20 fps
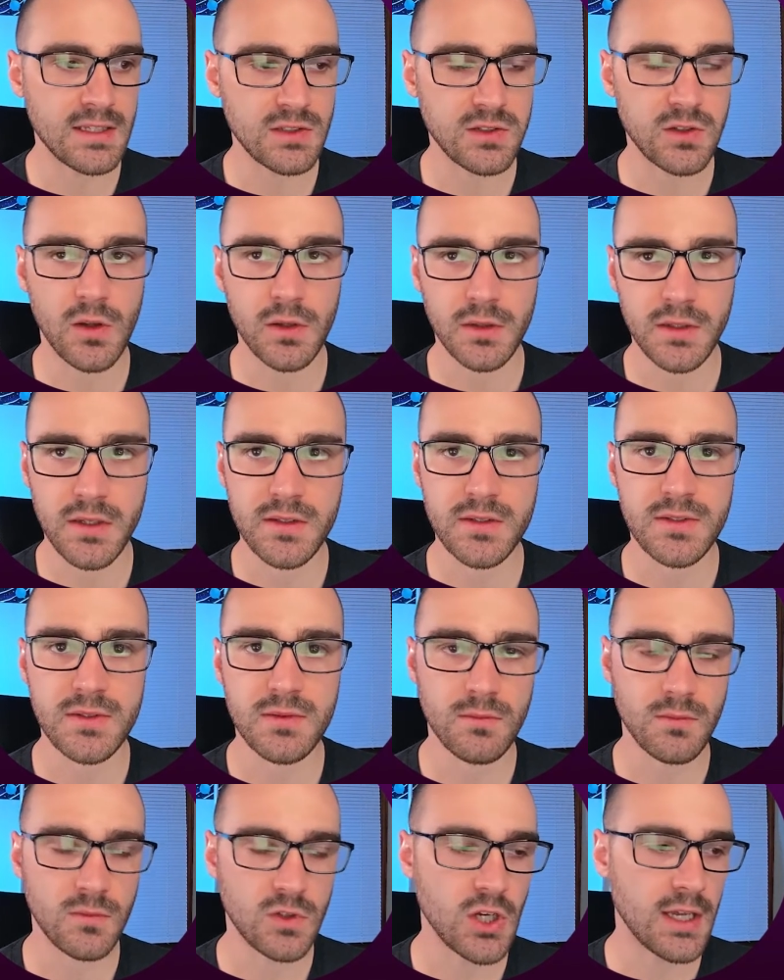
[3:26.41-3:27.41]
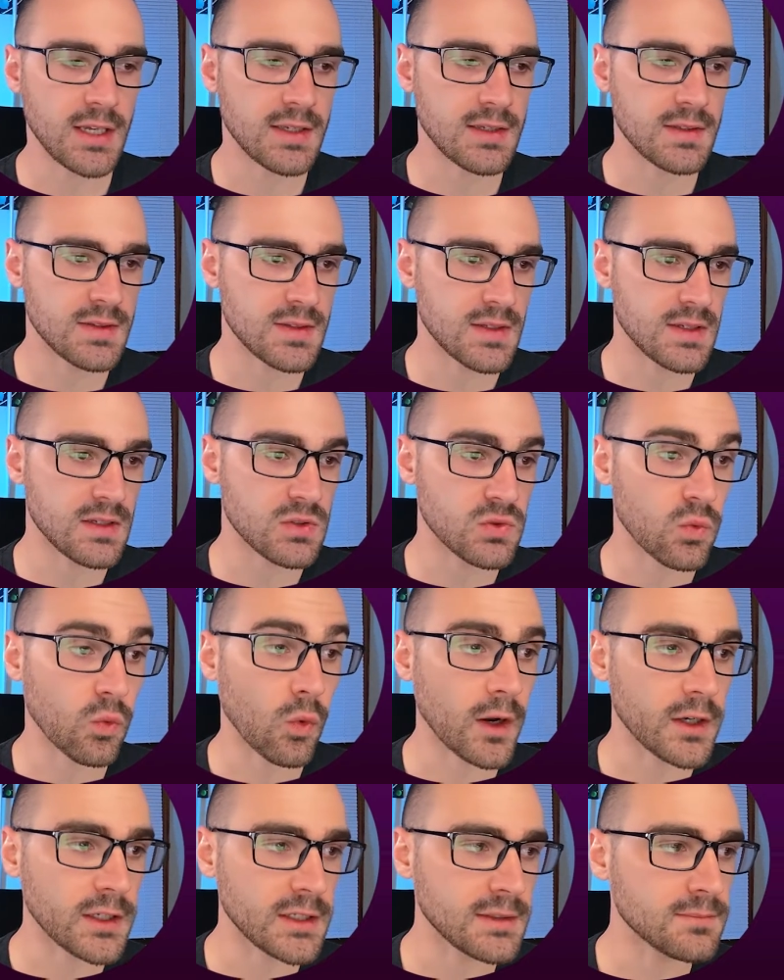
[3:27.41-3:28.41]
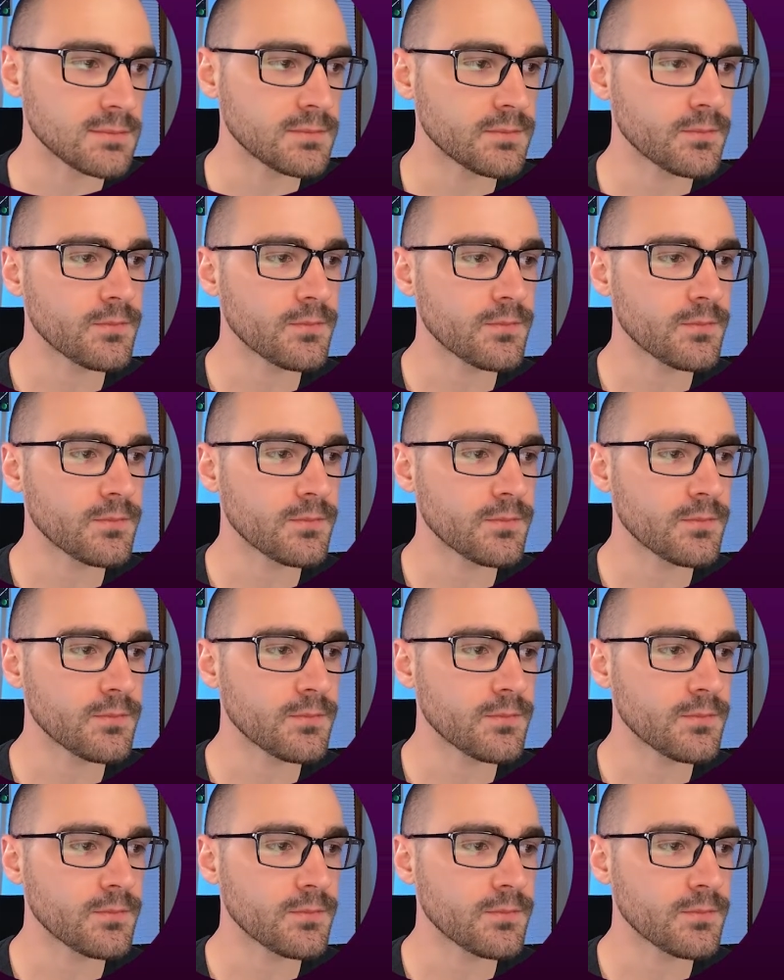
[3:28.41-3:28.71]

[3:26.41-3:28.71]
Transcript: as long as Jenkins is running.